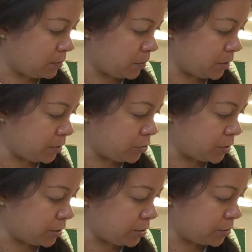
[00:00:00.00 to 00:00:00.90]
I'm gonna
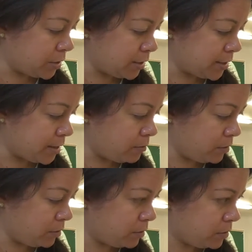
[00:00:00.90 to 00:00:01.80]
draw straight
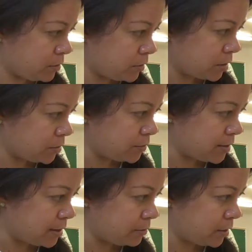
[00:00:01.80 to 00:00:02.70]
down, and I'll do
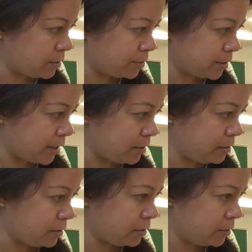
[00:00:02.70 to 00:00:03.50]
that on the other side.